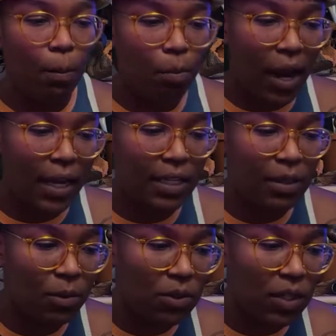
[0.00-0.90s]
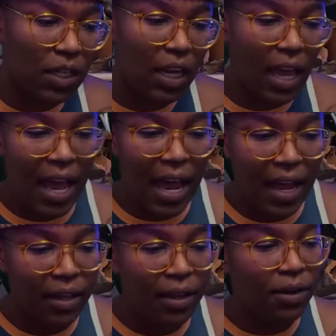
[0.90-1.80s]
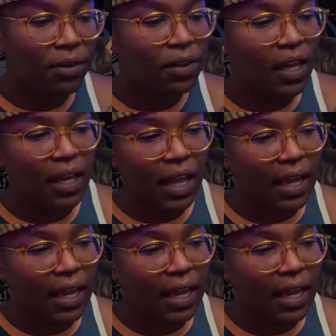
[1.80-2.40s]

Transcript: practice music, I learned that like,